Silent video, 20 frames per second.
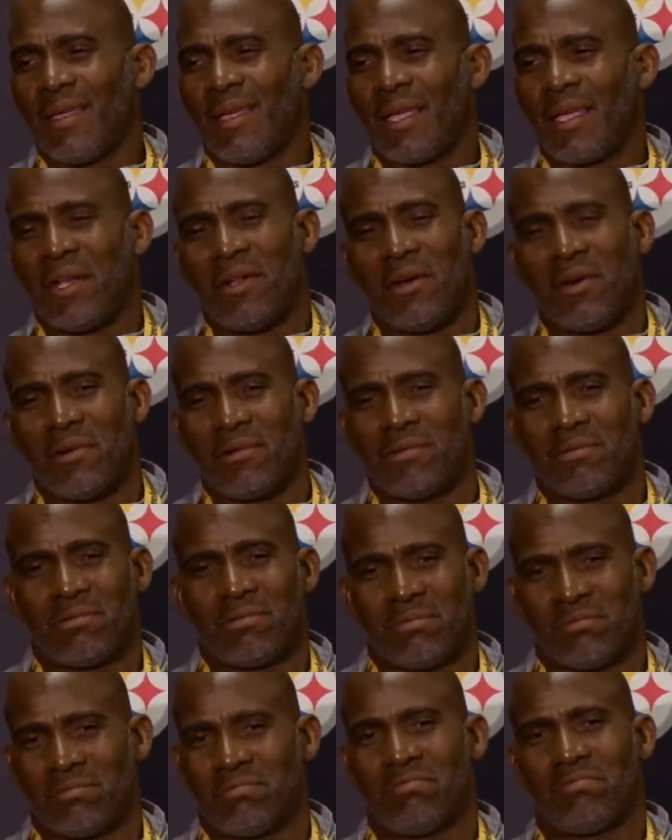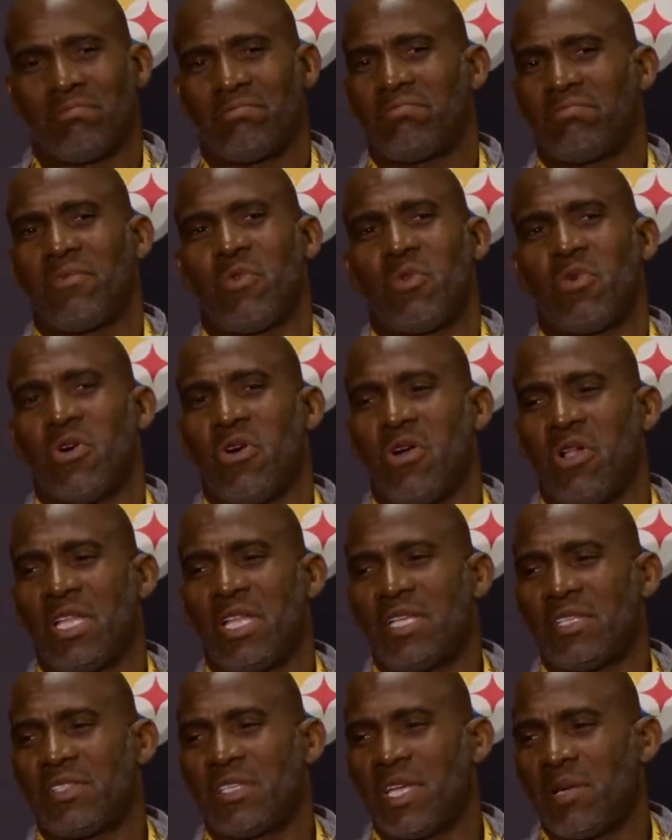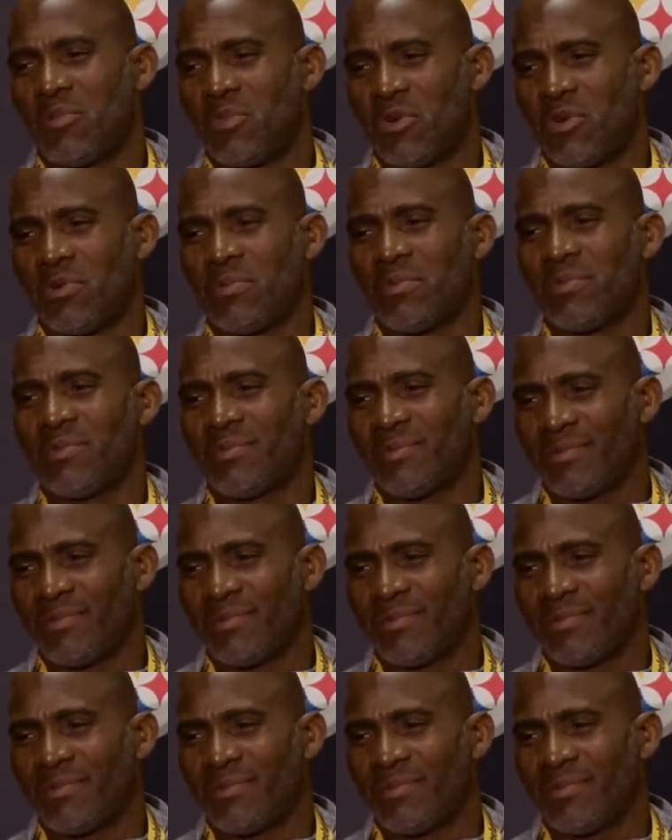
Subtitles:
You know, we're all in the same room.